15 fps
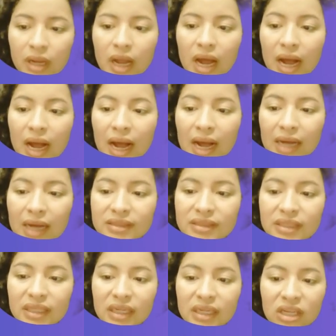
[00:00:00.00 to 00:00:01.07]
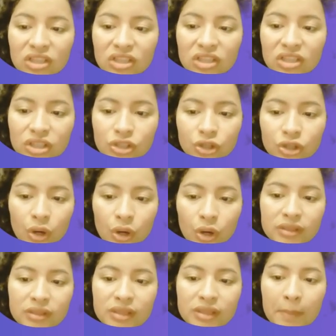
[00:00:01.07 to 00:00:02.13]
At each joint, the
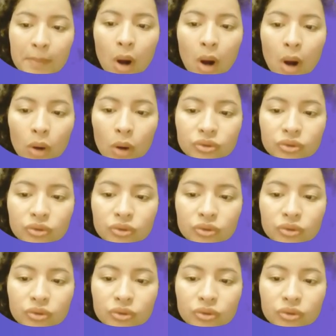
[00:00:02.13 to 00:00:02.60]
bones